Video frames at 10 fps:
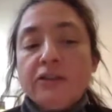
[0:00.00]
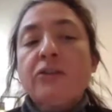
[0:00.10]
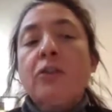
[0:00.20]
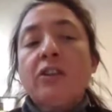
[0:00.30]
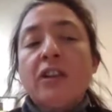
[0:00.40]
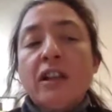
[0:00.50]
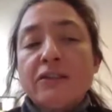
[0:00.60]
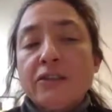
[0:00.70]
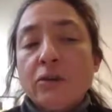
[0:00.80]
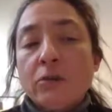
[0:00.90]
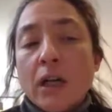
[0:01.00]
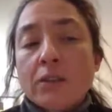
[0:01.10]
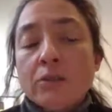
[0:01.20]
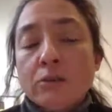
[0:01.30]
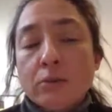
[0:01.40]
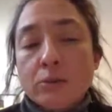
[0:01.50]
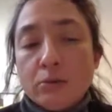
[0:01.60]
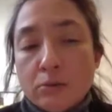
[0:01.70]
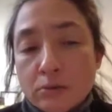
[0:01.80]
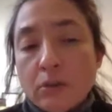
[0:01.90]
so he has a 1 to
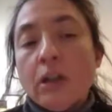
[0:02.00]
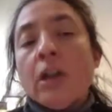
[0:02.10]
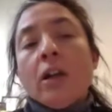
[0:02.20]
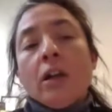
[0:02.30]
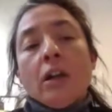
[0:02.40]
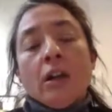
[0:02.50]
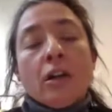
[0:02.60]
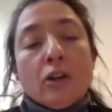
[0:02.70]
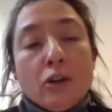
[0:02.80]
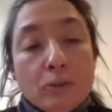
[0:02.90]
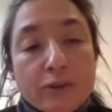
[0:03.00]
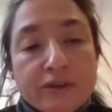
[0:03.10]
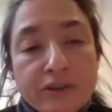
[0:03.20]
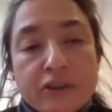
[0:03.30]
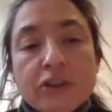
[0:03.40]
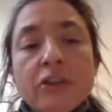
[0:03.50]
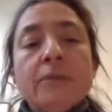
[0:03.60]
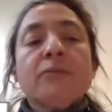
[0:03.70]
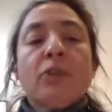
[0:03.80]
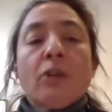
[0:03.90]
2
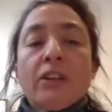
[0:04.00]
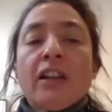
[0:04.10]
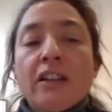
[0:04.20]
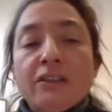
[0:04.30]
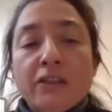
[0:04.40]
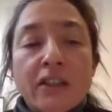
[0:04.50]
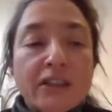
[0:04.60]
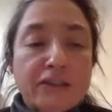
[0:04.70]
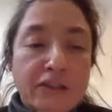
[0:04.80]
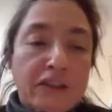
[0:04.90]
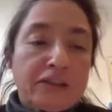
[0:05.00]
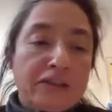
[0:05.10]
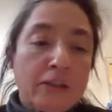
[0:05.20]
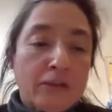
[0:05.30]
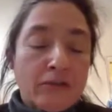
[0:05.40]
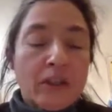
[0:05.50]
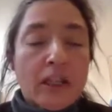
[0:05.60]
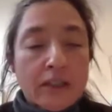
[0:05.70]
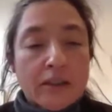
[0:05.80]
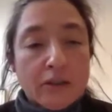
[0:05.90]
composition, so he has an excess of
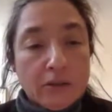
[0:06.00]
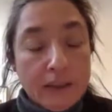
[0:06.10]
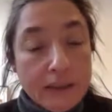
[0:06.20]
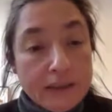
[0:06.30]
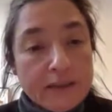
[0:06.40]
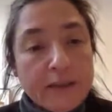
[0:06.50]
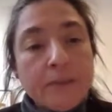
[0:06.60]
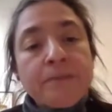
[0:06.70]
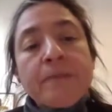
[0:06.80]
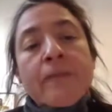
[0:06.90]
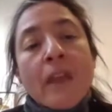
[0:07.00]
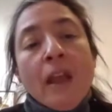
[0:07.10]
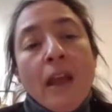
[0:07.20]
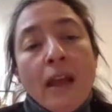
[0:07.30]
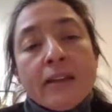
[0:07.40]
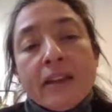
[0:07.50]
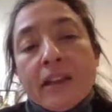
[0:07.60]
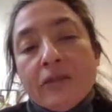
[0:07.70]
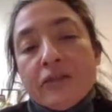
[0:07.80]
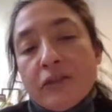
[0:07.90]
lead iodide, and it
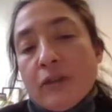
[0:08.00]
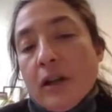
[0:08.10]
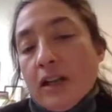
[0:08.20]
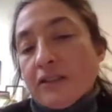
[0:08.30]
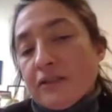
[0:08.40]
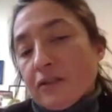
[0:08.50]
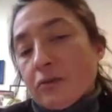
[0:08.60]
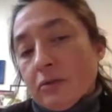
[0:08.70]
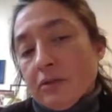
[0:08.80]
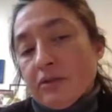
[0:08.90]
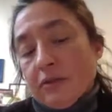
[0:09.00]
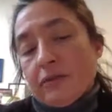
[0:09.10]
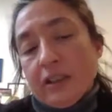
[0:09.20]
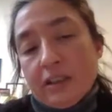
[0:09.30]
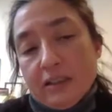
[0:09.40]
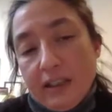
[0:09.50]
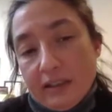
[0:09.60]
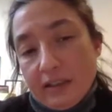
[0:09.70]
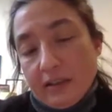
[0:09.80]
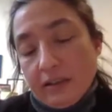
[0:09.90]
gives rise to these very
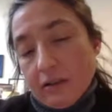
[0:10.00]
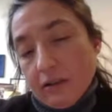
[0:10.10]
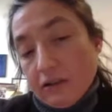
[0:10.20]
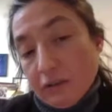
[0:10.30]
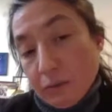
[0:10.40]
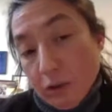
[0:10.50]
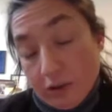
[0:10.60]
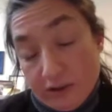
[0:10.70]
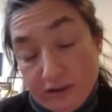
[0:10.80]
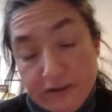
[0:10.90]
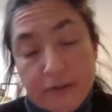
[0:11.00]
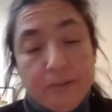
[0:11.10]
dark spots,